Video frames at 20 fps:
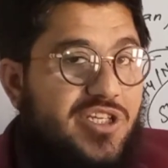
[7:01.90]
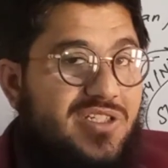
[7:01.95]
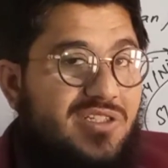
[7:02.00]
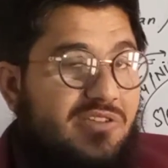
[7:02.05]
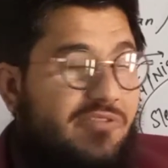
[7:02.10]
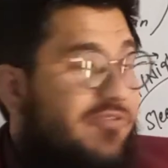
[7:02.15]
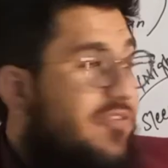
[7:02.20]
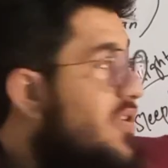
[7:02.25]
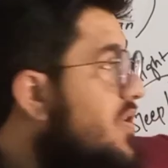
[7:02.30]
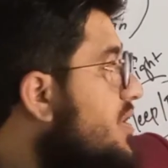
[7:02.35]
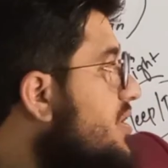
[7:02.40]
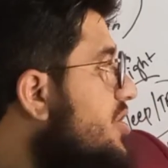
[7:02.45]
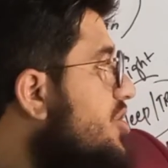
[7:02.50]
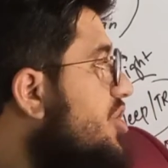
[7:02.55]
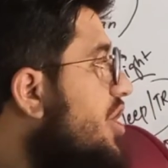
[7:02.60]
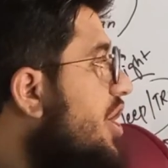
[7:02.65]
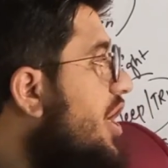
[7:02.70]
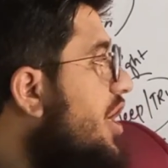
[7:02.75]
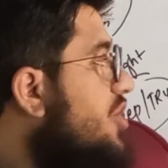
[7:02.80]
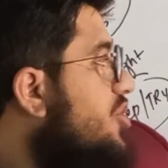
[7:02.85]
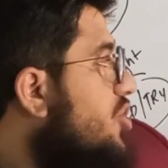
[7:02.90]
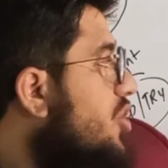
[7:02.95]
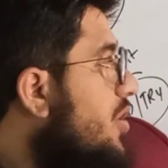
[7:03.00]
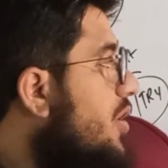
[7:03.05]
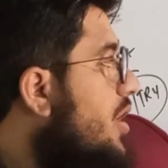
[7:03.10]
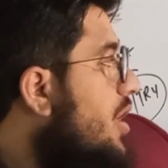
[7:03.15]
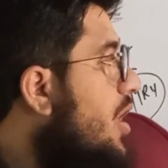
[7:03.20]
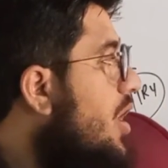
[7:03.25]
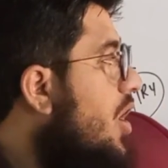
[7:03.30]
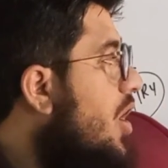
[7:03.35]
is in the first stage
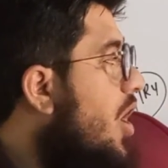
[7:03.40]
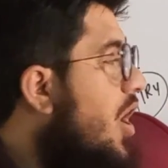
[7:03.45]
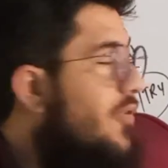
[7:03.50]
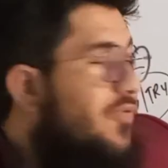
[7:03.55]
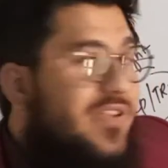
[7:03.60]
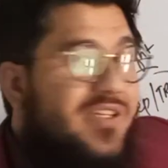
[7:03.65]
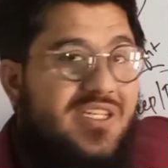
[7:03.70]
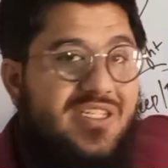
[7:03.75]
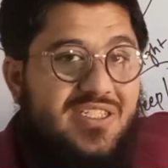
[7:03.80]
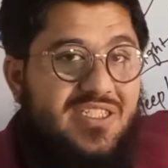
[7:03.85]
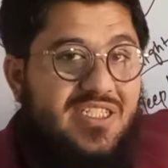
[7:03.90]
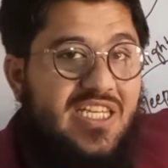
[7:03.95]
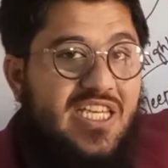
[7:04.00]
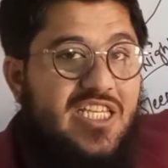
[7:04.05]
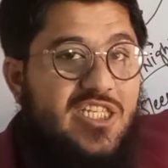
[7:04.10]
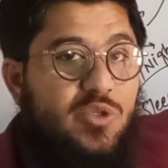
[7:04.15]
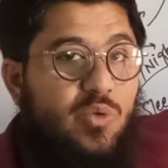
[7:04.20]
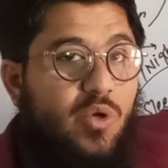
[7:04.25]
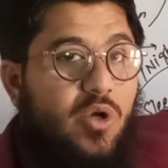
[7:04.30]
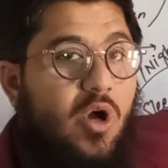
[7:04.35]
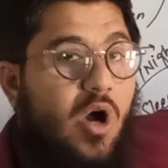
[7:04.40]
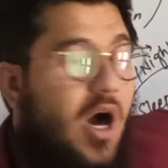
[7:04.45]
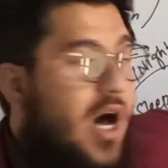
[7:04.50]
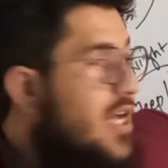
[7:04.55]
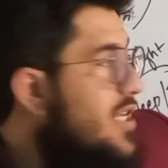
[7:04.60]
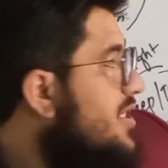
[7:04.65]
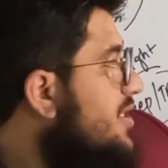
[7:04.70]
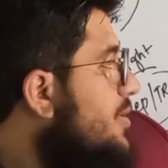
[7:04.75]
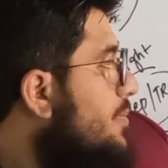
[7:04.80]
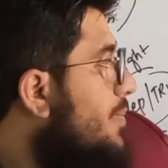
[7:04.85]
of the disease
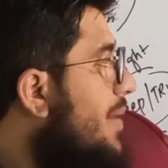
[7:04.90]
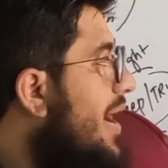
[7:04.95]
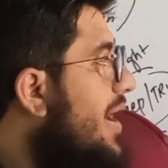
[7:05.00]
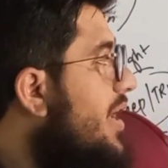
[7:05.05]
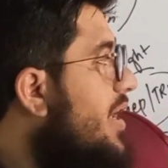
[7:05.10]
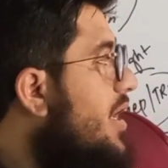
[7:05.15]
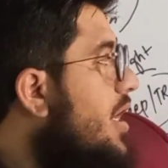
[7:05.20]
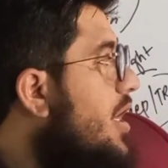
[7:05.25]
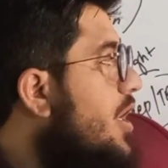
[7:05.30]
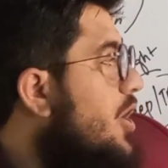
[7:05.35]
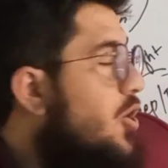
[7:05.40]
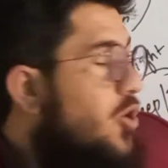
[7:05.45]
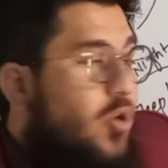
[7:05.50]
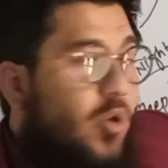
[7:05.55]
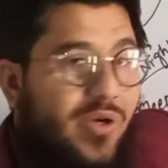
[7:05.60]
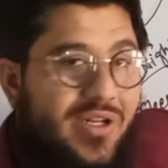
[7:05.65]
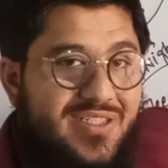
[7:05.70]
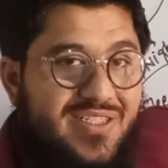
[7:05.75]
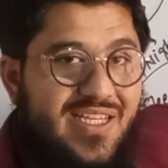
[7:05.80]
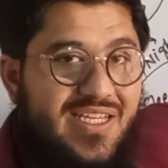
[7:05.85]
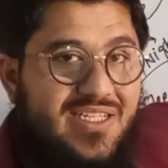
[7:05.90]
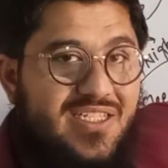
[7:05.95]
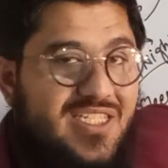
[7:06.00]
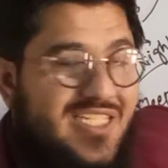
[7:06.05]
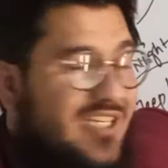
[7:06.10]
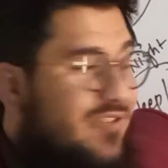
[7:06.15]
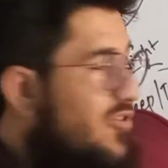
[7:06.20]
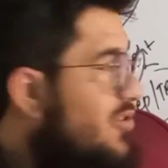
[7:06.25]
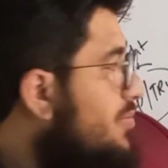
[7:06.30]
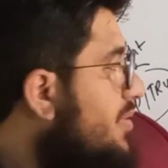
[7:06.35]
caused by
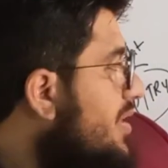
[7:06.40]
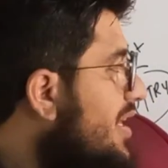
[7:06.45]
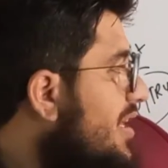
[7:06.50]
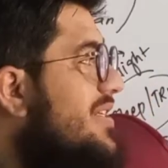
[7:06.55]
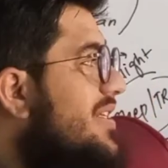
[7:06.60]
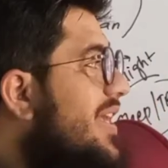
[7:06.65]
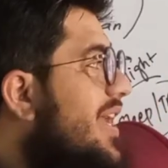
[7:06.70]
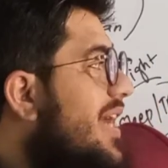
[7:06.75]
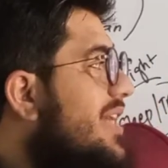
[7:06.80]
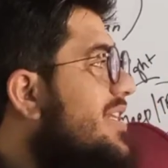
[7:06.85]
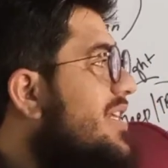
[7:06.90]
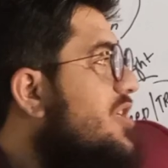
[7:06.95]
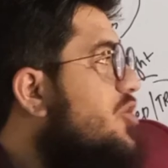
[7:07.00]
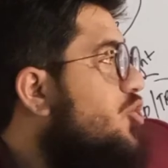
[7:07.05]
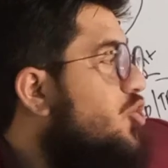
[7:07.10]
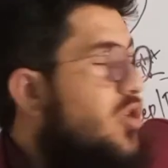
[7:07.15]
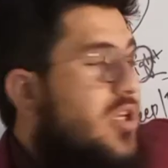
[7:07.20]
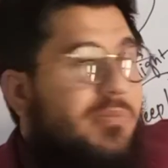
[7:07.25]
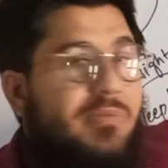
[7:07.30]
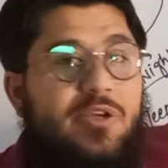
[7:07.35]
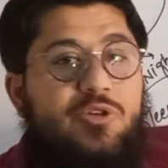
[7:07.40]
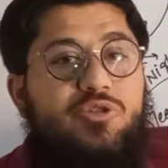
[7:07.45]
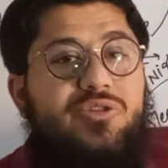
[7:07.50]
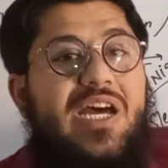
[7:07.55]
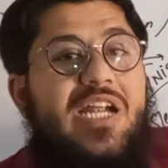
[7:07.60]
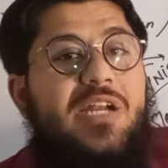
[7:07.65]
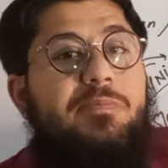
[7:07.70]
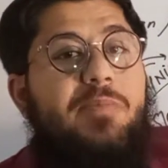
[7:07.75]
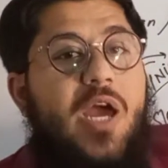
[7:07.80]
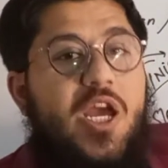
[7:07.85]
rhodesiense, will be indicating suramine to
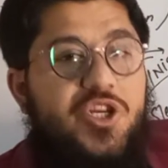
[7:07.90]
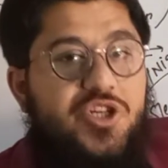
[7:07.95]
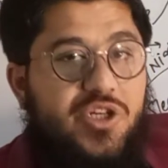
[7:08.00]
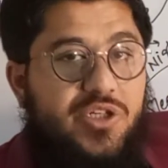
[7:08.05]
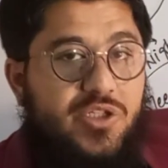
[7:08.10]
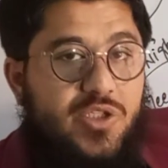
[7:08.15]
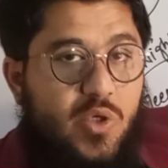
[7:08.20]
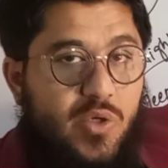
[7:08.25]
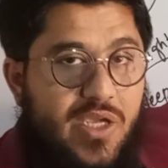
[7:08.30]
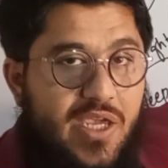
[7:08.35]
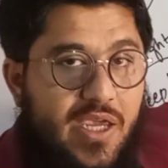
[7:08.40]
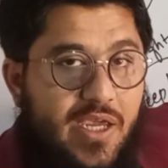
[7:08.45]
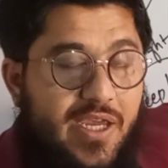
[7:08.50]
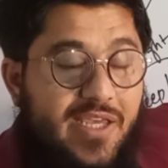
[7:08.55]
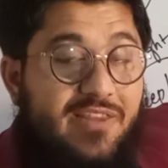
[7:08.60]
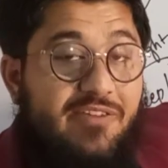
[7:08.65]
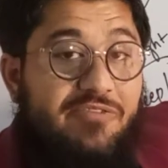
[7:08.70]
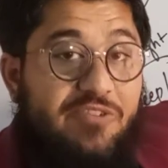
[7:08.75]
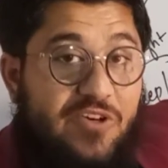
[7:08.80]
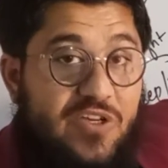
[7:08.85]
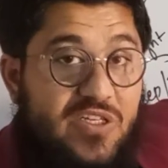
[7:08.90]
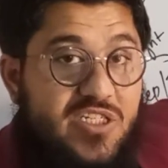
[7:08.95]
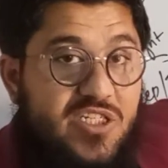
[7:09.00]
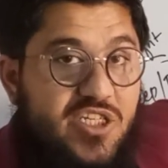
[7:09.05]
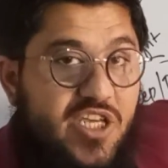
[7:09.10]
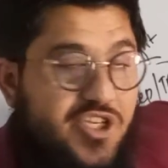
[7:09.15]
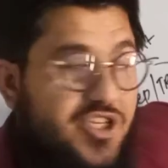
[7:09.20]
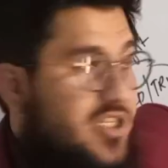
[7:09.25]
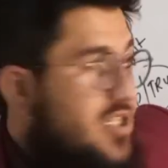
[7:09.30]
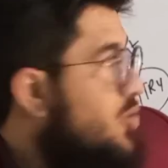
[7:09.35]
that patient. Okay, in the first
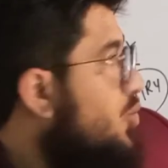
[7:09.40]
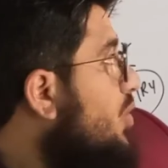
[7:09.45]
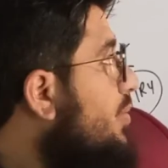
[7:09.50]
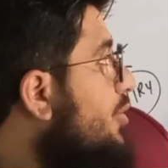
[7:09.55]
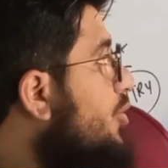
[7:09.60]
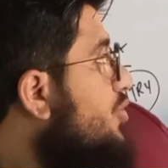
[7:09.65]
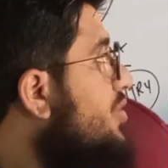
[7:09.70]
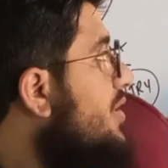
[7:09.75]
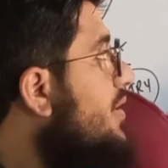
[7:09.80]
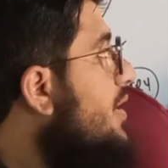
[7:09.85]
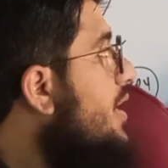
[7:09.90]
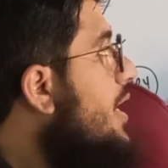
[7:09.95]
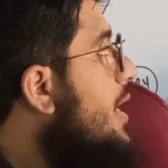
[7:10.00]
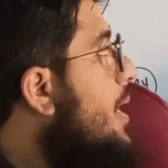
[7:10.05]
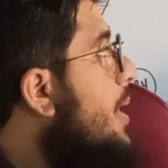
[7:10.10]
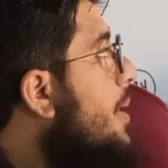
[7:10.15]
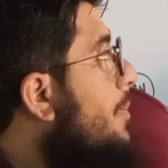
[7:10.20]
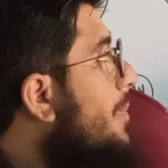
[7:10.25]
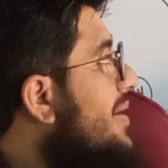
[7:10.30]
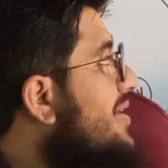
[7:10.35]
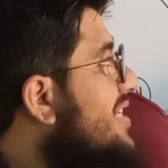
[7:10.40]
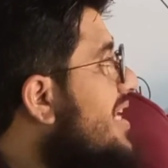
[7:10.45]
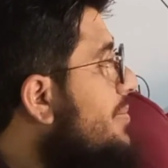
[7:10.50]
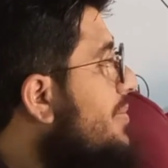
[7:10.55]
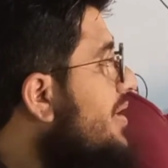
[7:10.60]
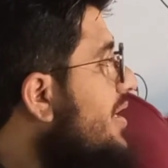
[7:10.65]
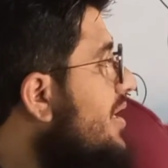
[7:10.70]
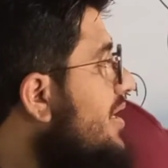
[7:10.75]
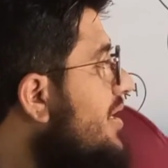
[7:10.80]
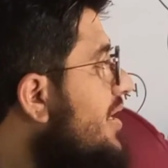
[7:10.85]
stages, we'll be using
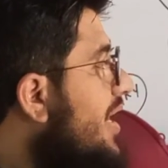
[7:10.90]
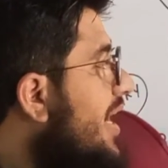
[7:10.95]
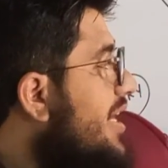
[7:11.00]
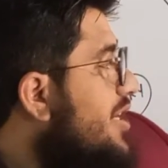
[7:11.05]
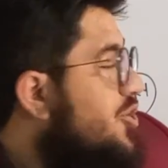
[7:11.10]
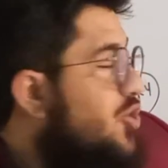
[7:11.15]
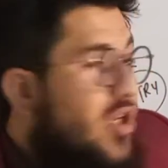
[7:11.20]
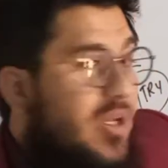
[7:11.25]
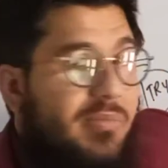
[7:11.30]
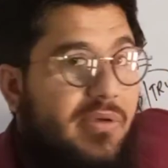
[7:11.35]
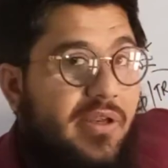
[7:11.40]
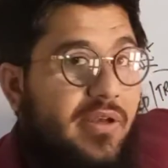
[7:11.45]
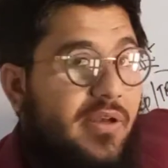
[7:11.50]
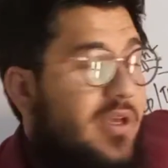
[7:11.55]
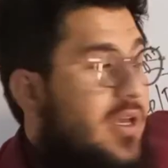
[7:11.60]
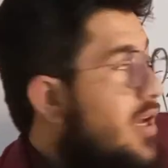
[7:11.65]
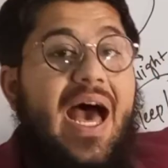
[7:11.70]
pentamidine and suramine.